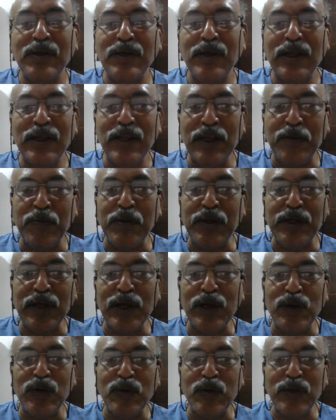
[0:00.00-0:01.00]
Let me tell
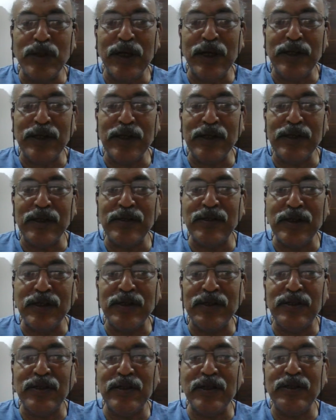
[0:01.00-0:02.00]
you that in the
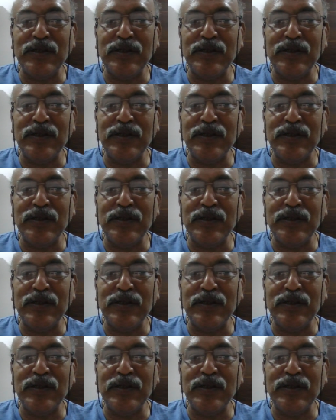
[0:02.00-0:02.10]
16th